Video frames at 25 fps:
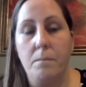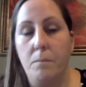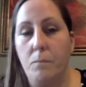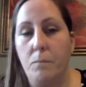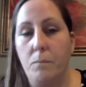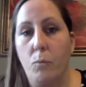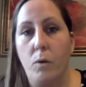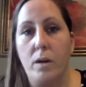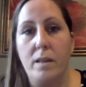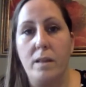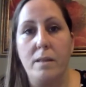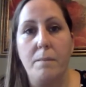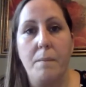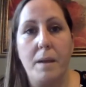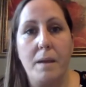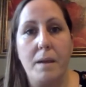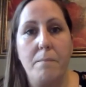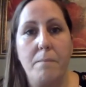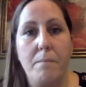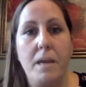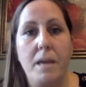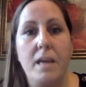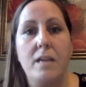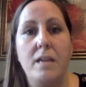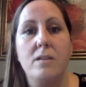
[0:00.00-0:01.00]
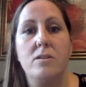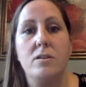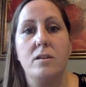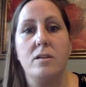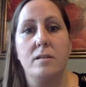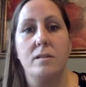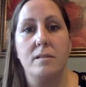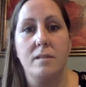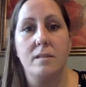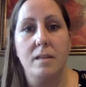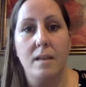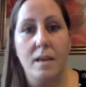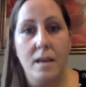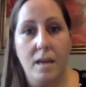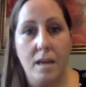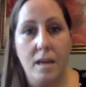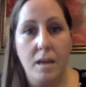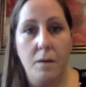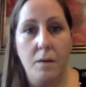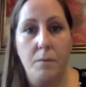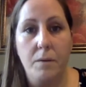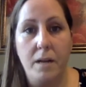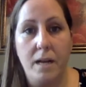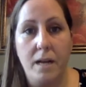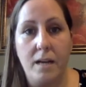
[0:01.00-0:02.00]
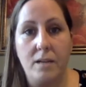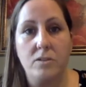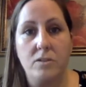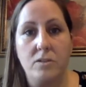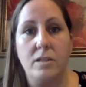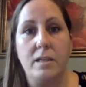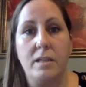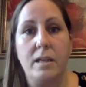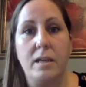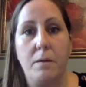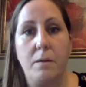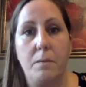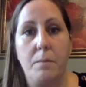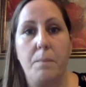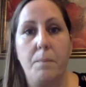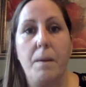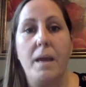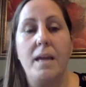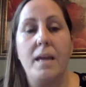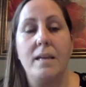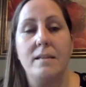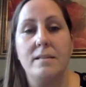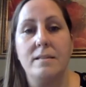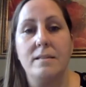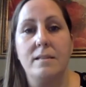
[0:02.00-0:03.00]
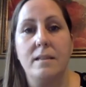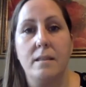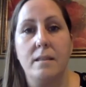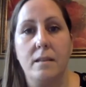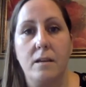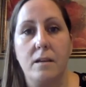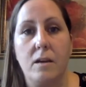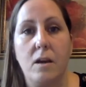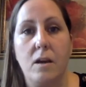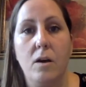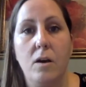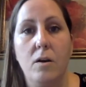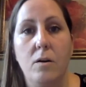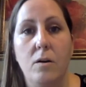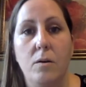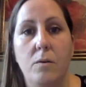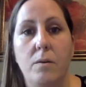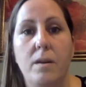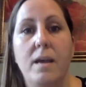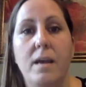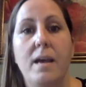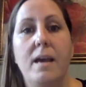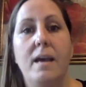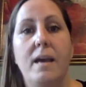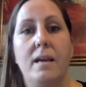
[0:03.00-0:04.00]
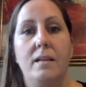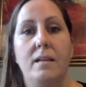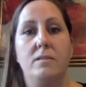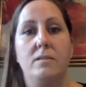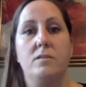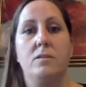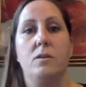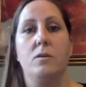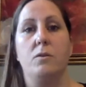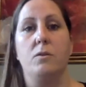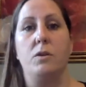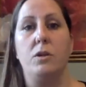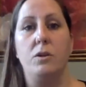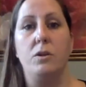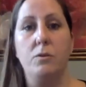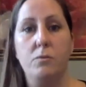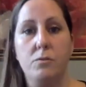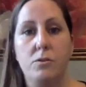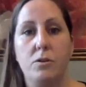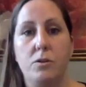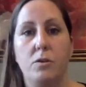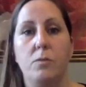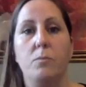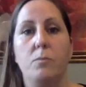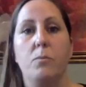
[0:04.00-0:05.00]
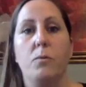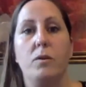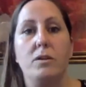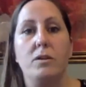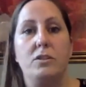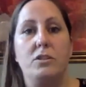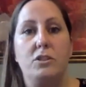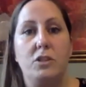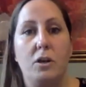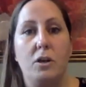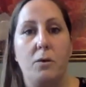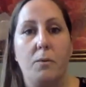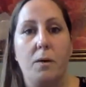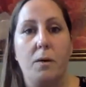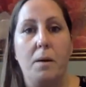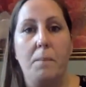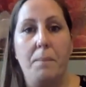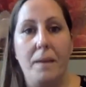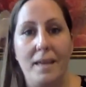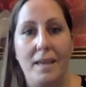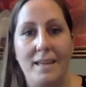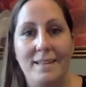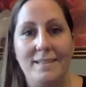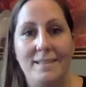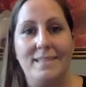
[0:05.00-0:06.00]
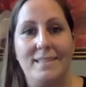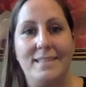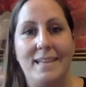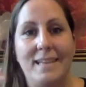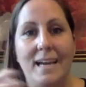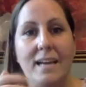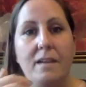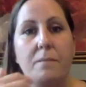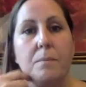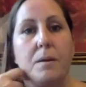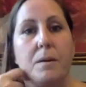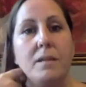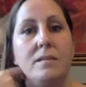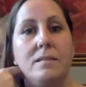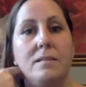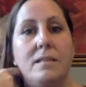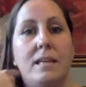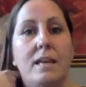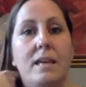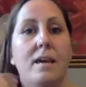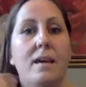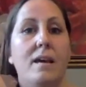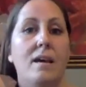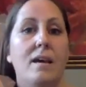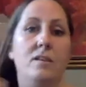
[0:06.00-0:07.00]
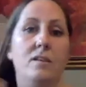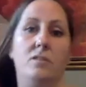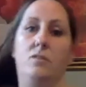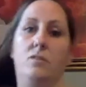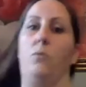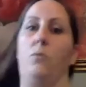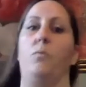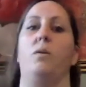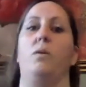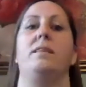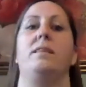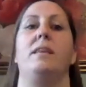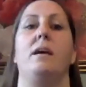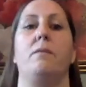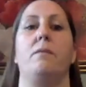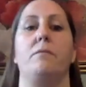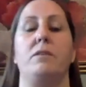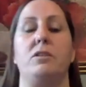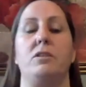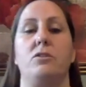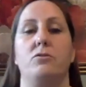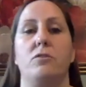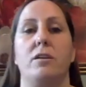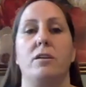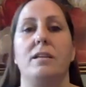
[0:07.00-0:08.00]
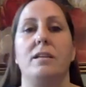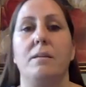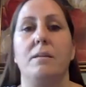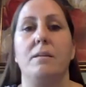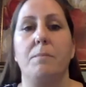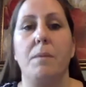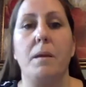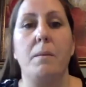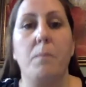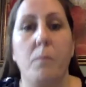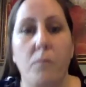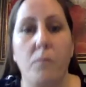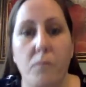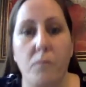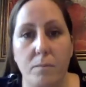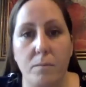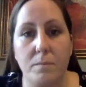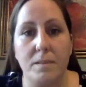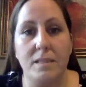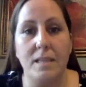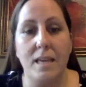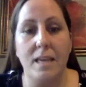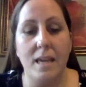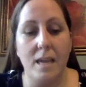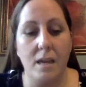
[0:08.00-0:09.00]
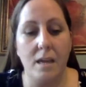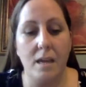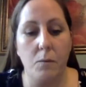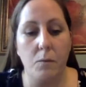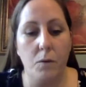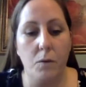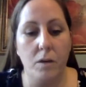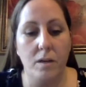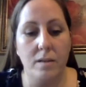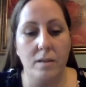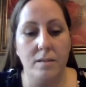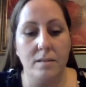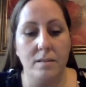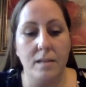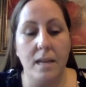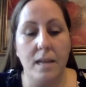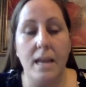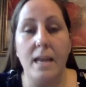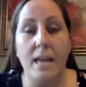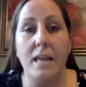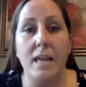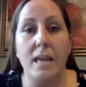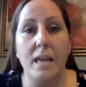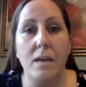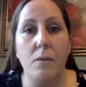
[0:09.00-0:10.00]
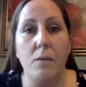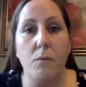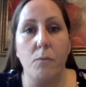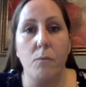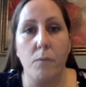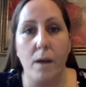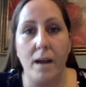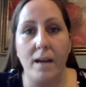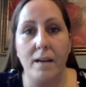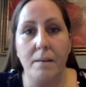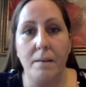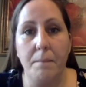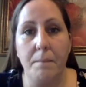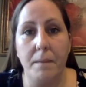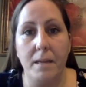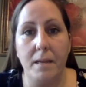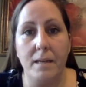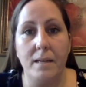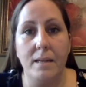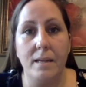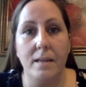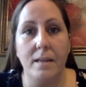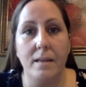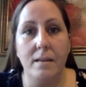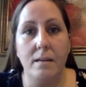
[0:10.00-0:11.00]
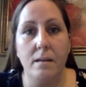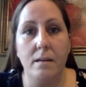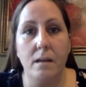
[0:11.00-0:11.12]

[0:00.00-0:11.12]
one of the main pages, it would actually I would paste in the code, and so YouTube would show up inside of Buncee. So what that restricted people from seeing was any recommended